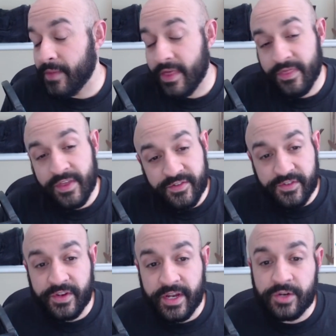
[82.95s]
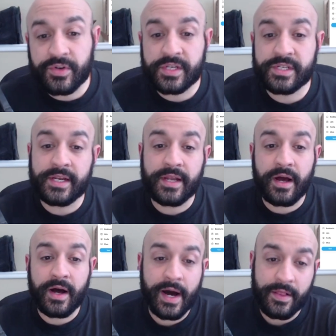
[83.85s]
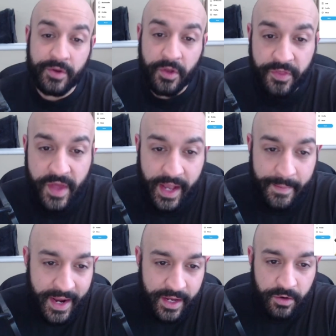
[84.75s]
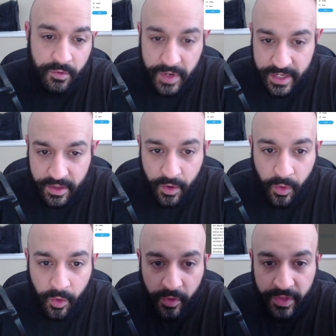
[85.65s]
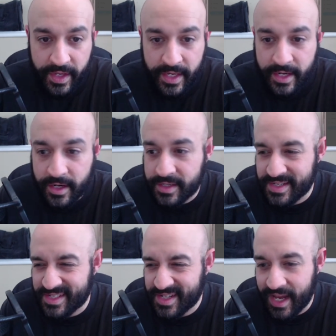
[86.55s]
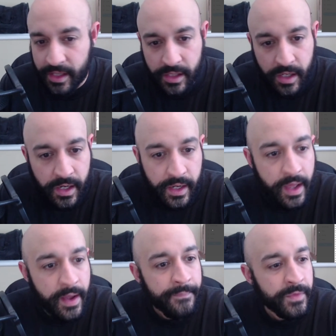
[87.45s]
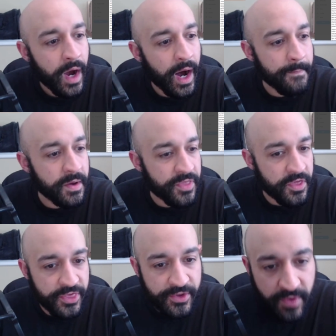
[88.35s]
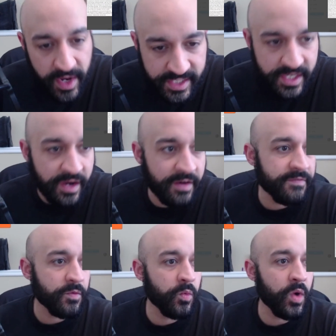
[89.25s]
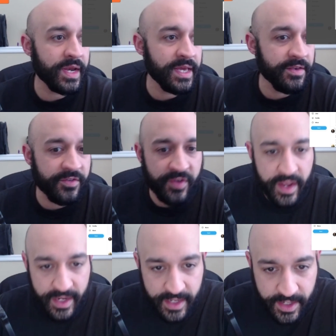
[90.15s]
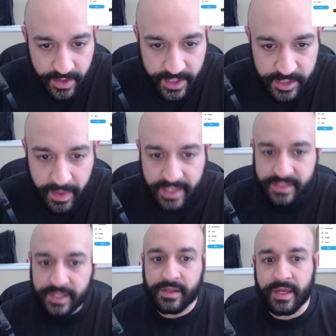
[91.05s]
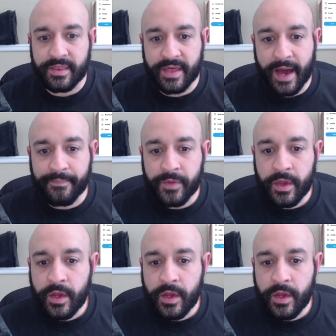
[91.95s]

this is an interesting little thing. I'm not going to read the whole thing here because it's kind of long. But the thrust of what he's saying here is basically that